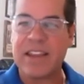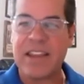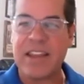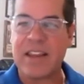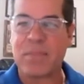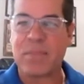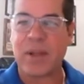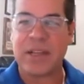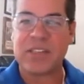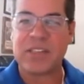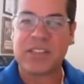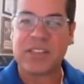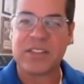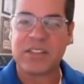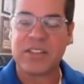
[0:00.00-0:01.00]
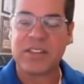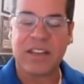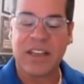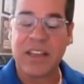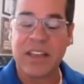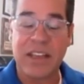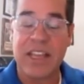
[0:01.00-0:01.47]
any place
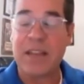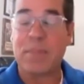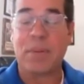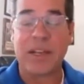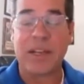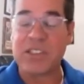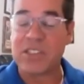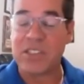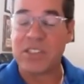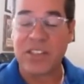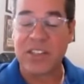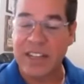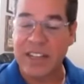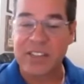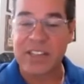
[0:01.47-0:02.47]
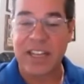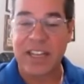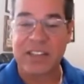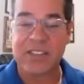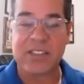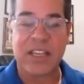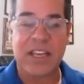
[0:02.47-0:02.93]
in the United
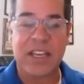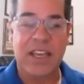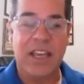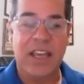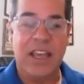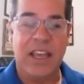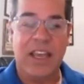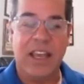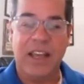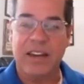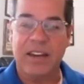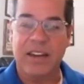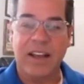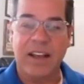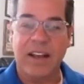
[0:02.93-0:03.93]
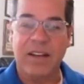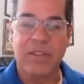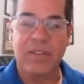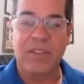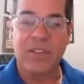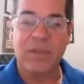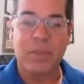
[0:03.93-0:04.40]
States. And
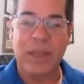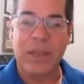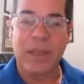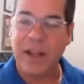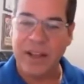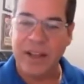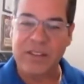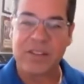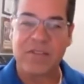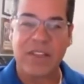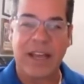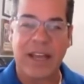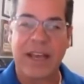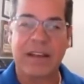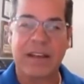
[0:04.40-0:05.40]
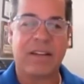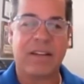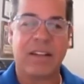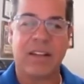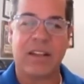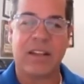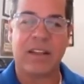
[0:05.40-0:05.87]
because of that,
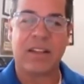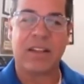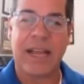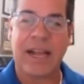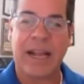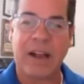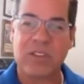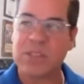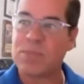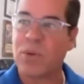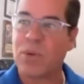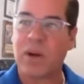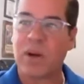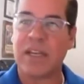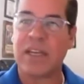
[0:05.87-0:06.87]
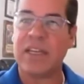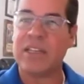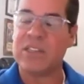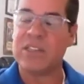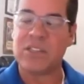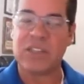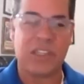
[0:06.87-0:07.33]
the housing market
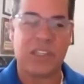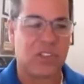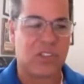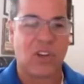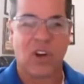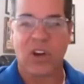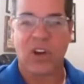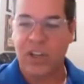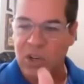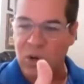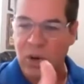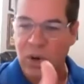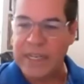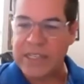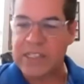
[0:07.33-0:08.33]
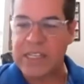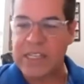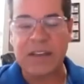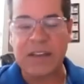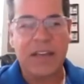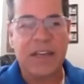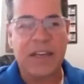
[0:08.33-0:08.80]
is gone
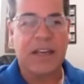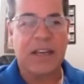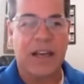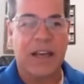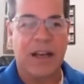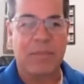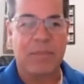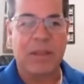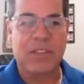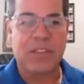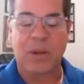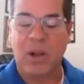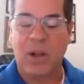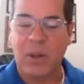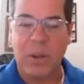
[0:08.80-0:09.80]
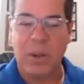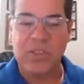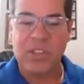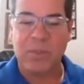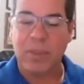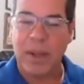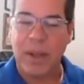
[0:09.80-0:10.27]
crazy. It's
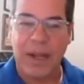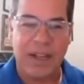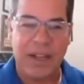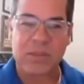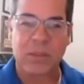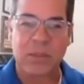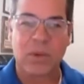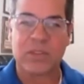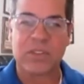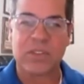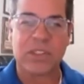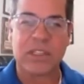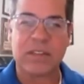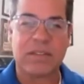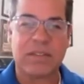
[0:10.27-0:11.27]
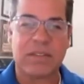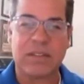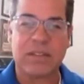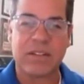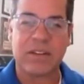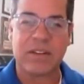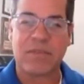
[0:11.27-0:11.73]
almost impossible to
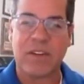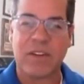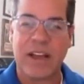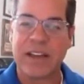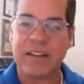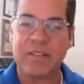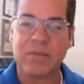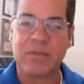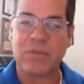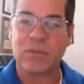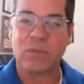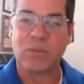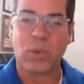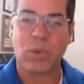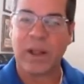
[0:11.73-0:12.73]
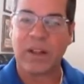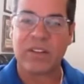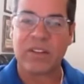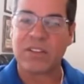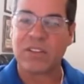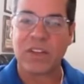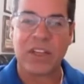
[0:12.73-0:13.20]
find
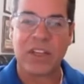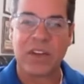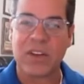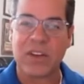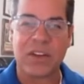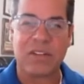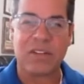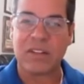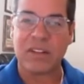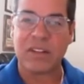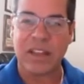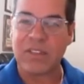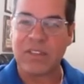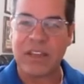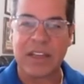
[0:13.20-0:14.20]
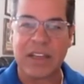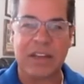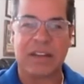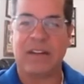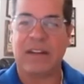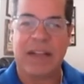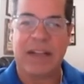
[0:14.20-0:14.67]
relatively good living,